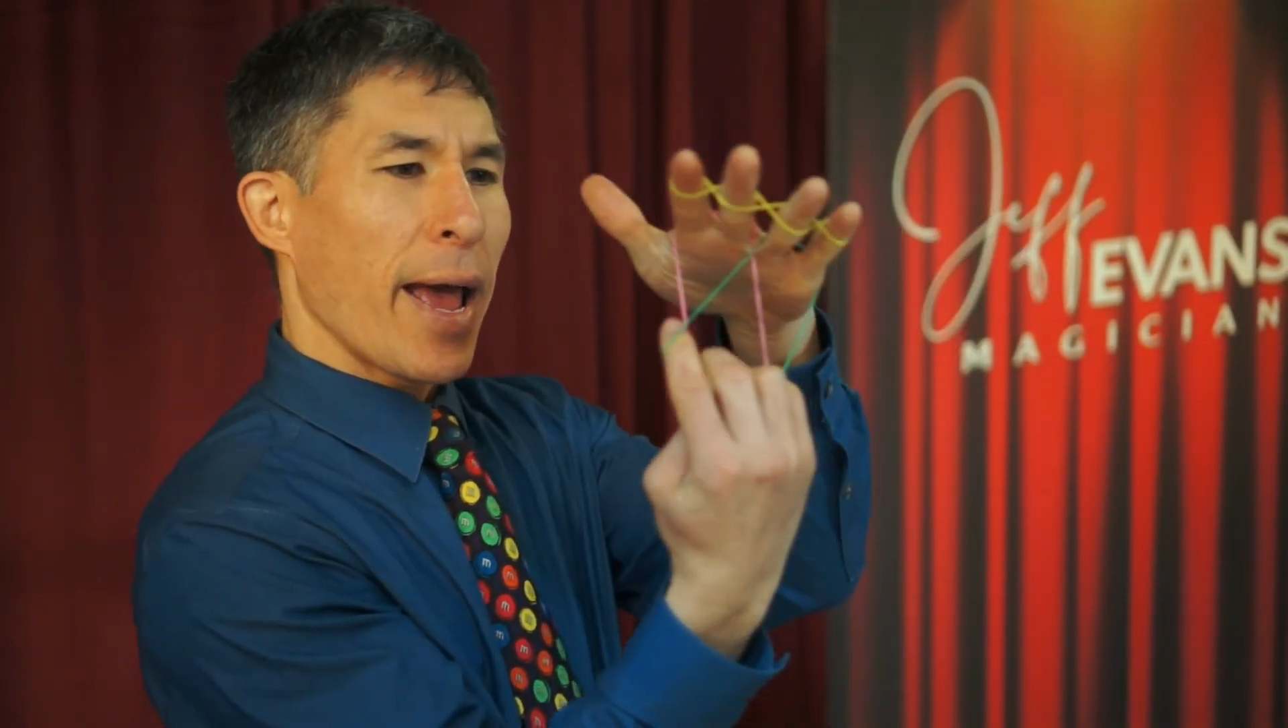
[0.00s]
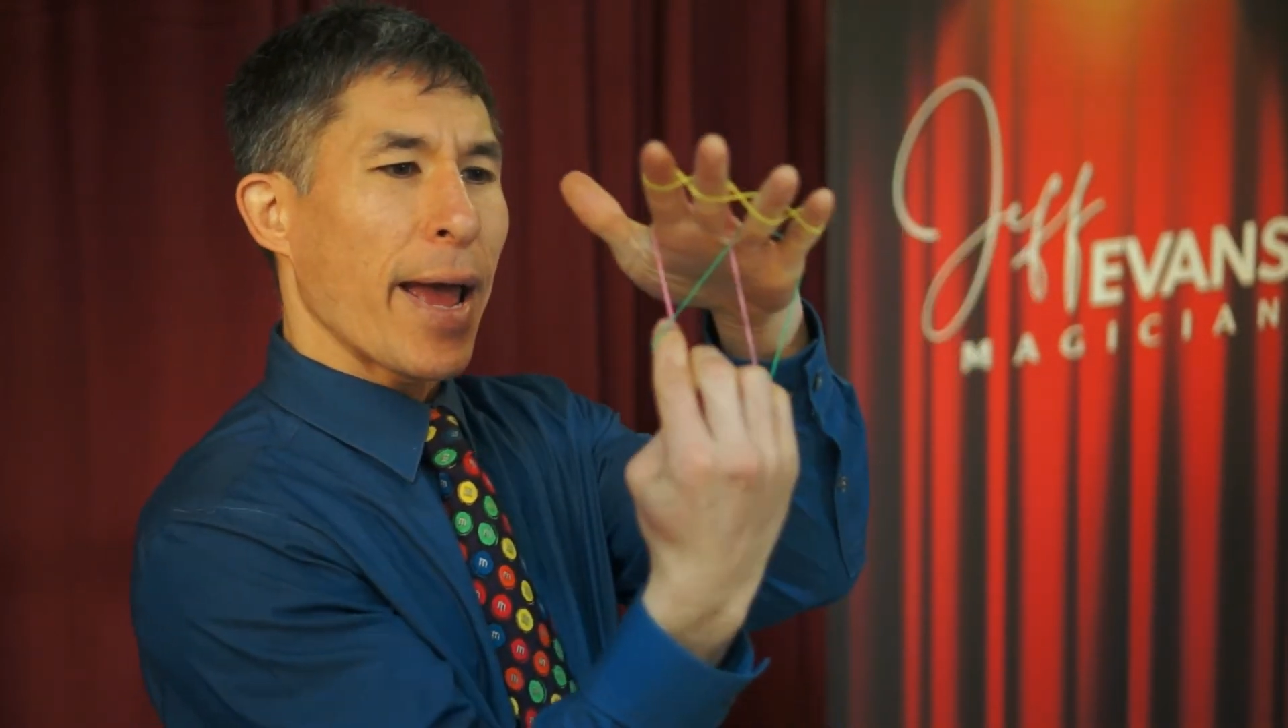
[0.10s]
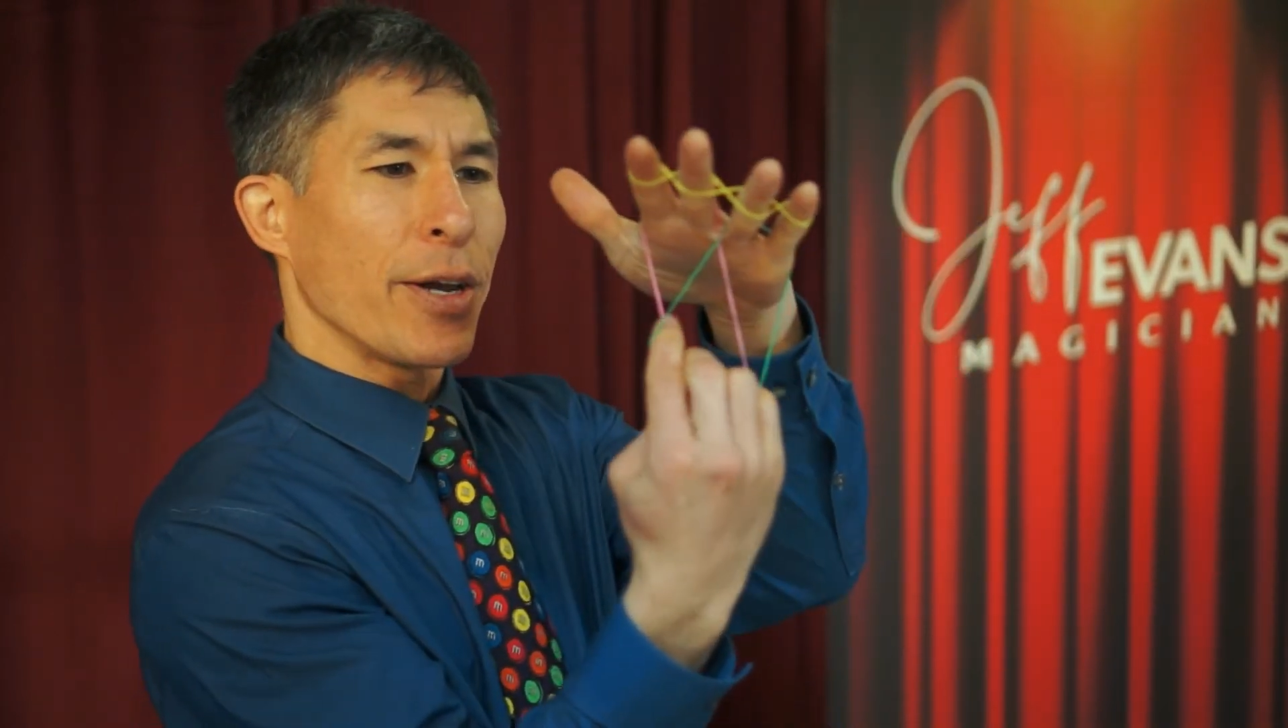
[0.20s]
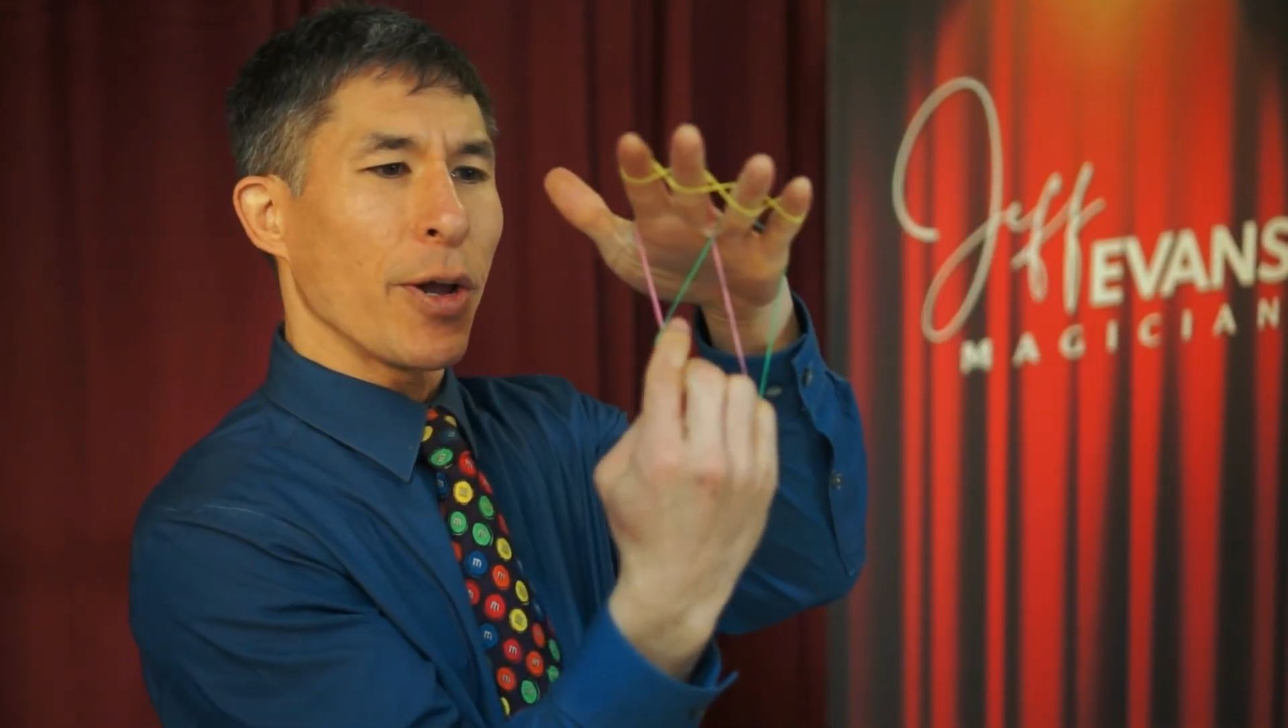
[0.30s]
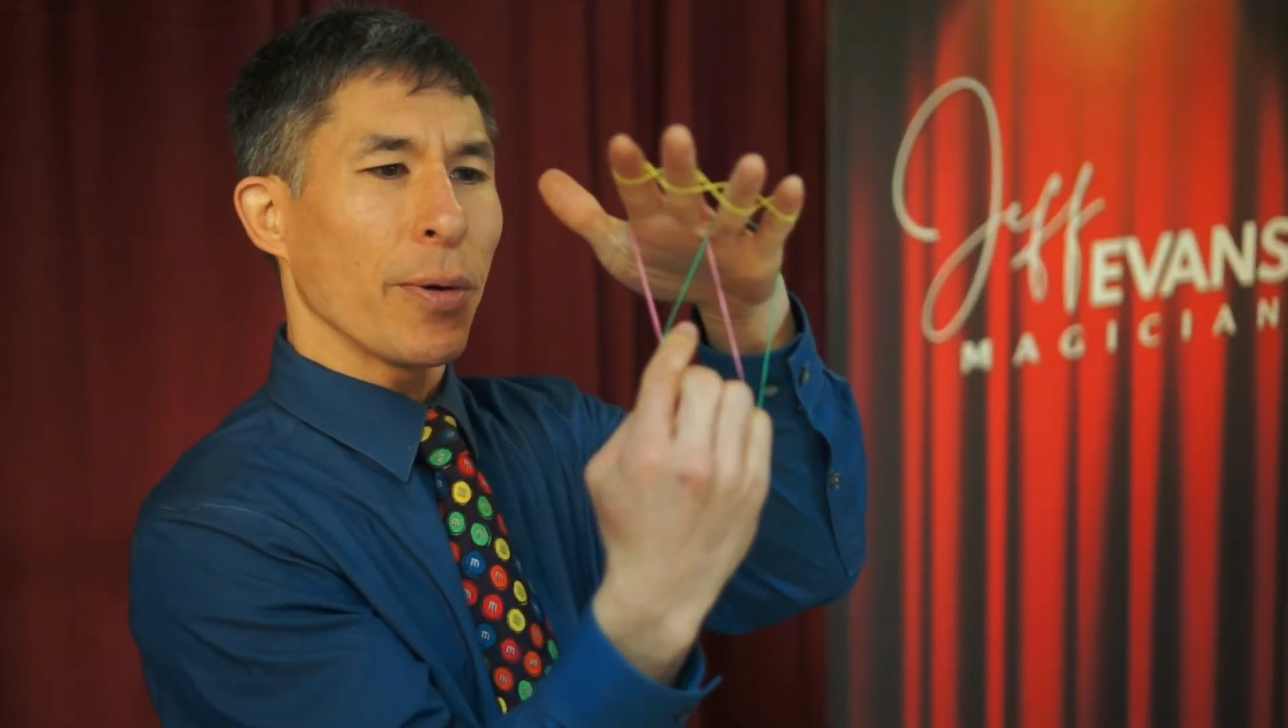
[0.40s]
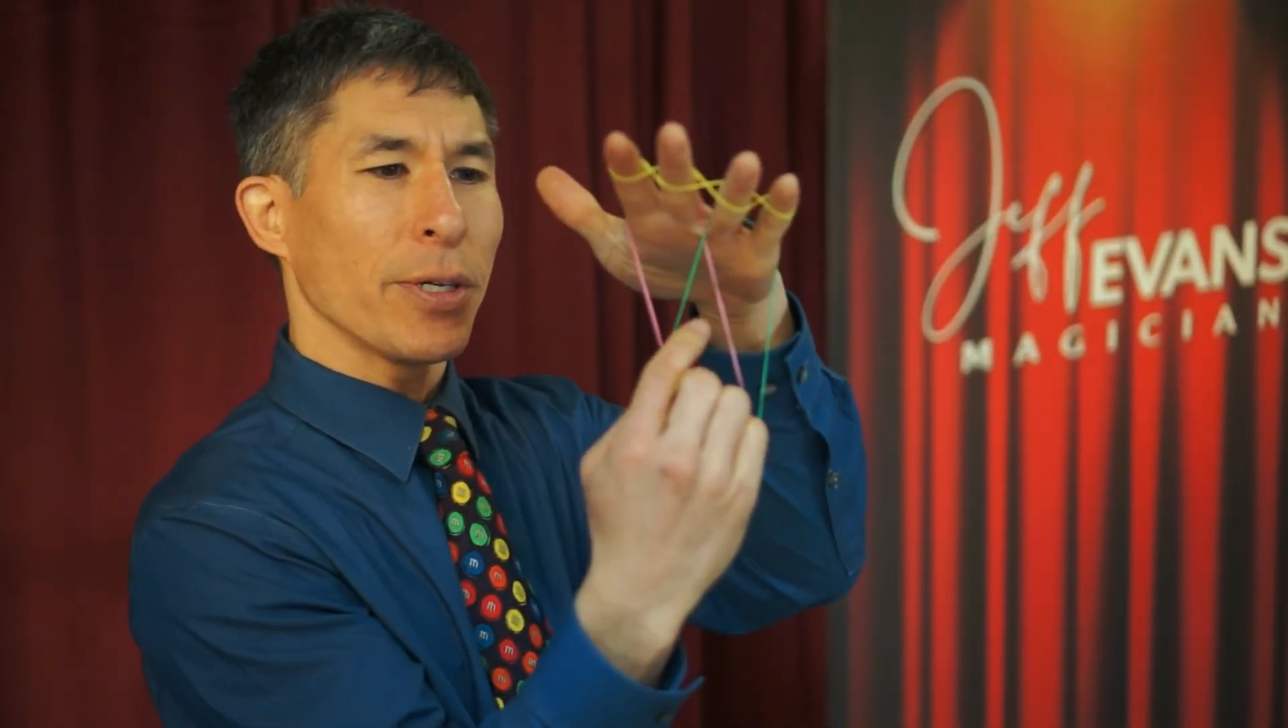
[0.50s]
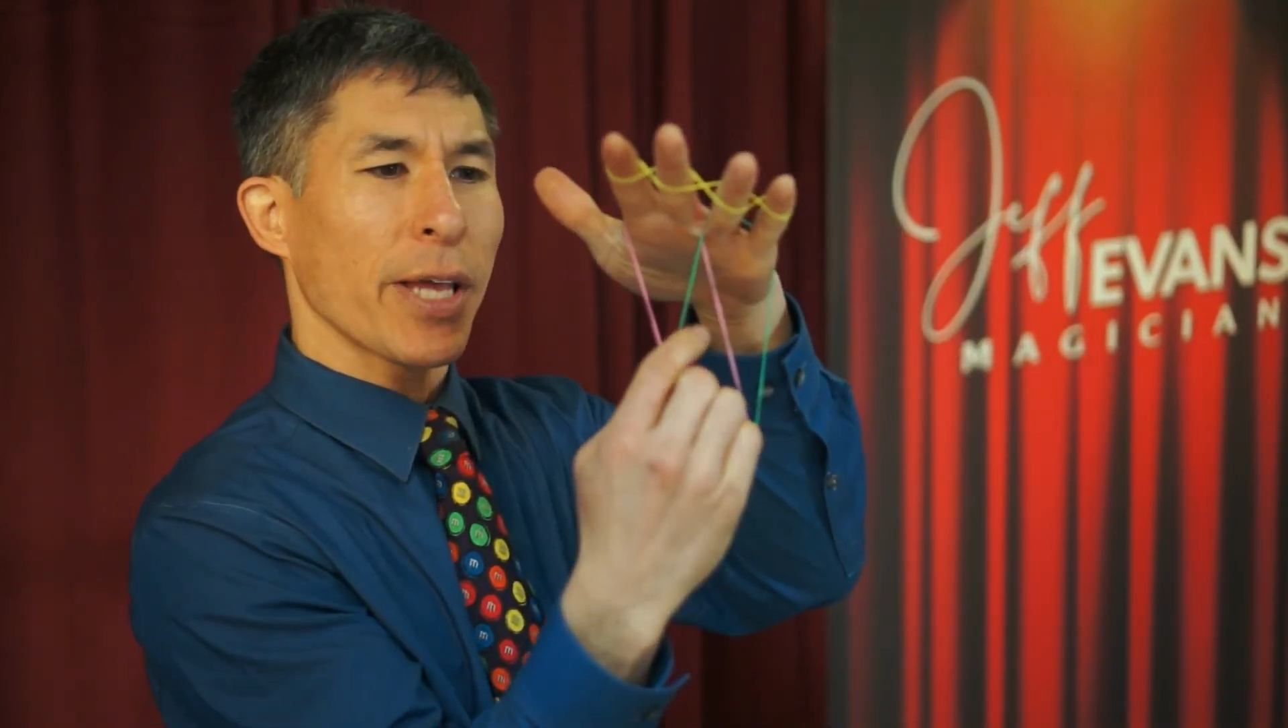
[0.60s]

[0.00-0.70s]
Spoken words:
and notice